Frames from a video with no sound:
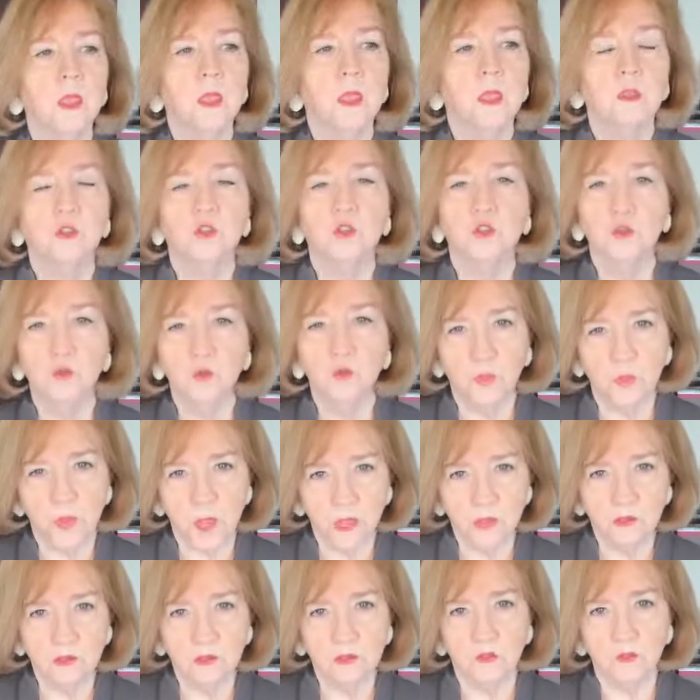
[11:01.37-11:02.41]

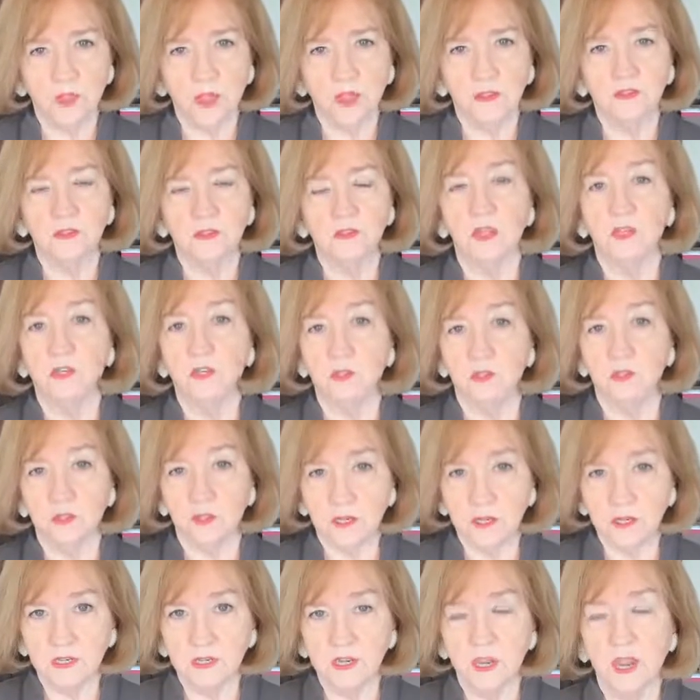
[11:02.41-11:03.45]
2,000 vaccinations in
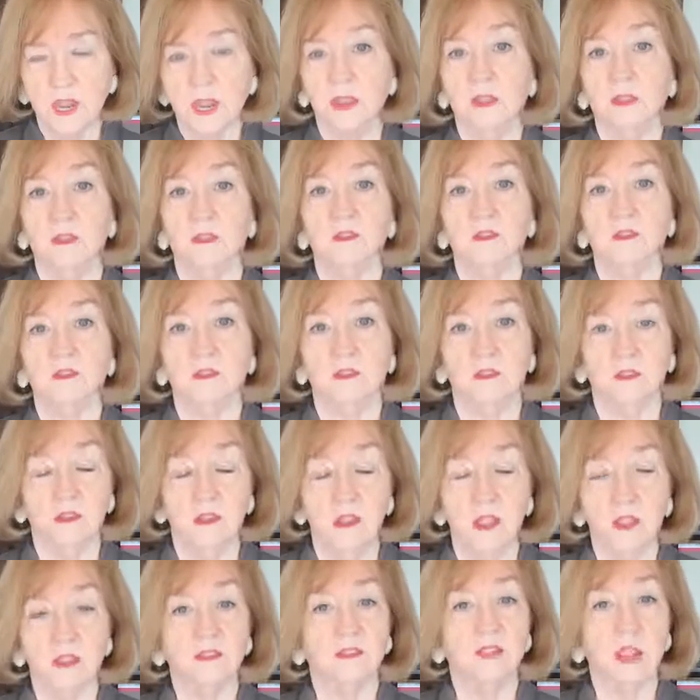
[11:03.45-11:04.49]
a day
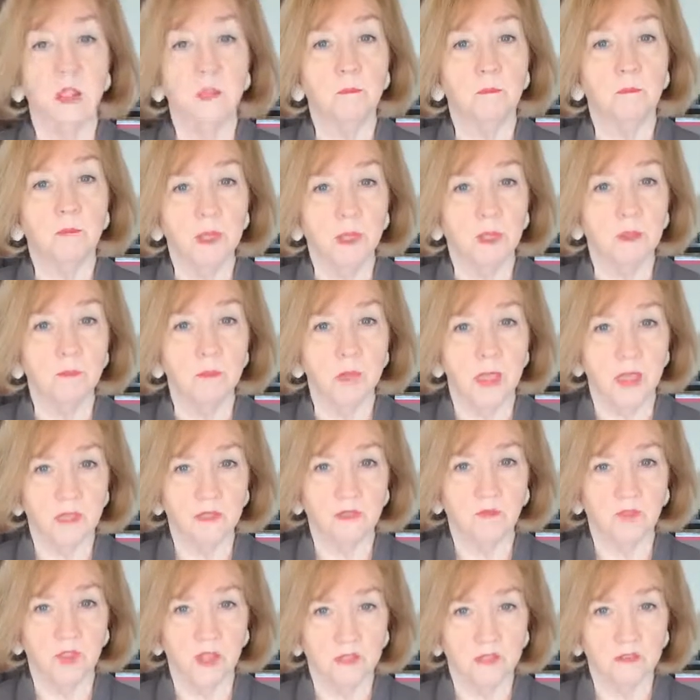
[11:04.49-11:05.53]
is a big mass
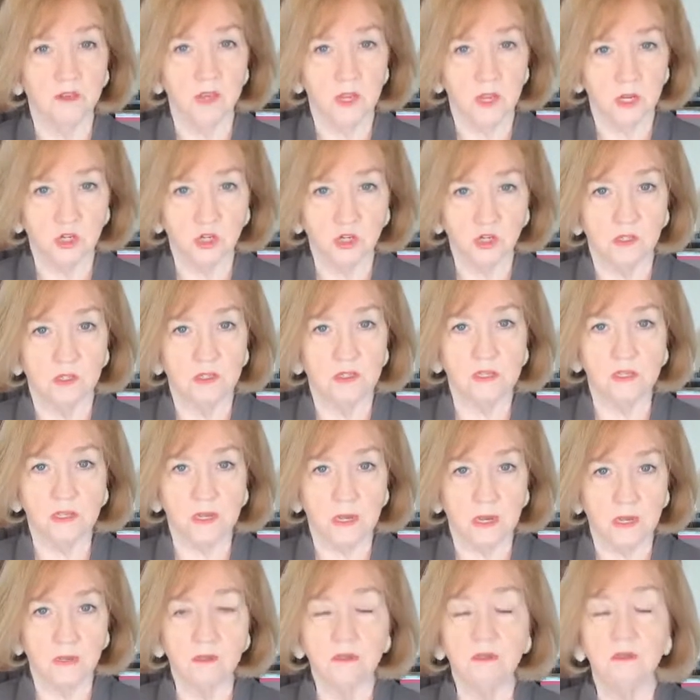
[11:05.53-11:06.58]
vaccination
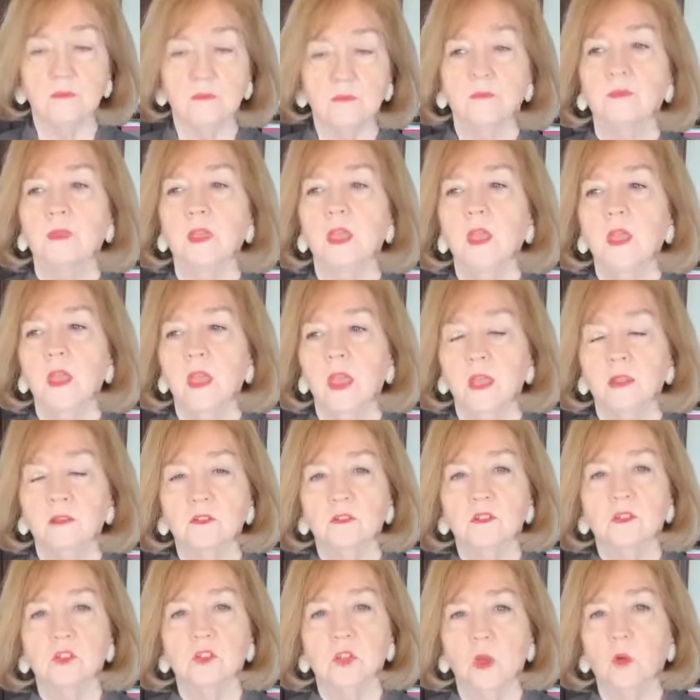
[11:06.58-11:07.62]
site. And
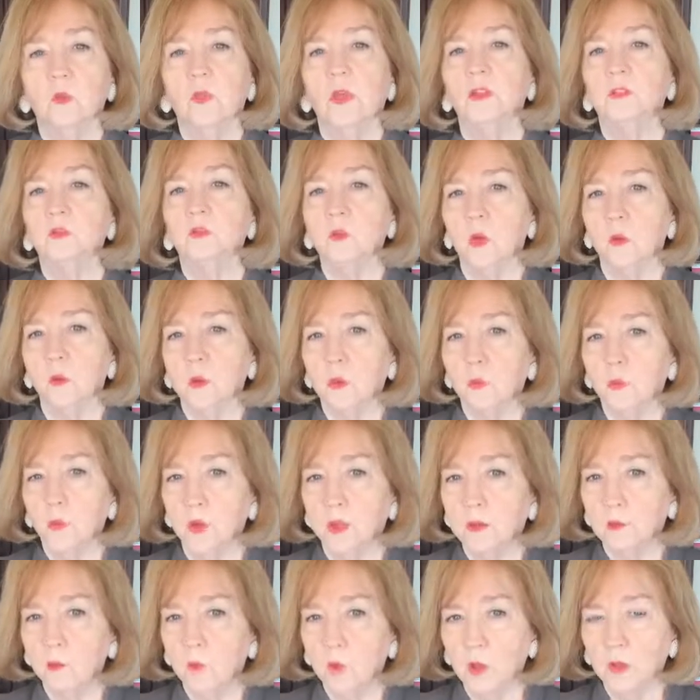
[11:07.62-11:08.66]
so that's why we
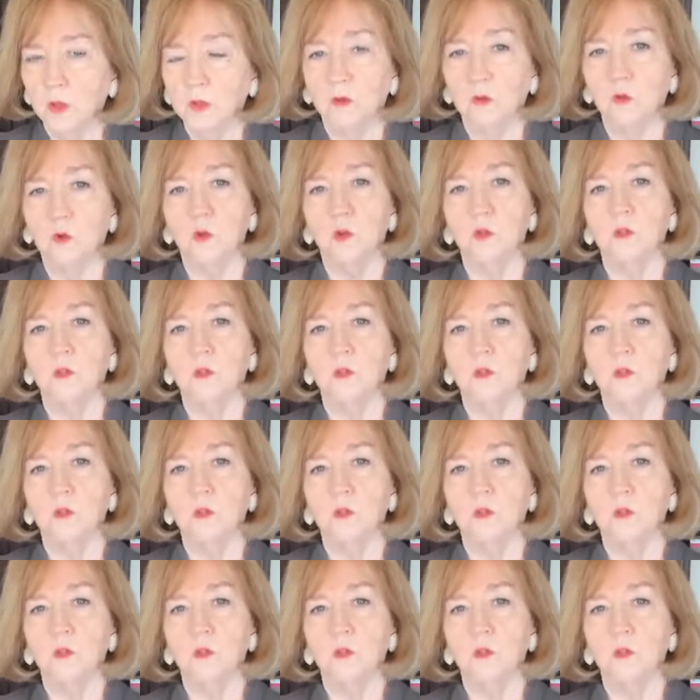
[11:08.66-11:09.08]
went one in North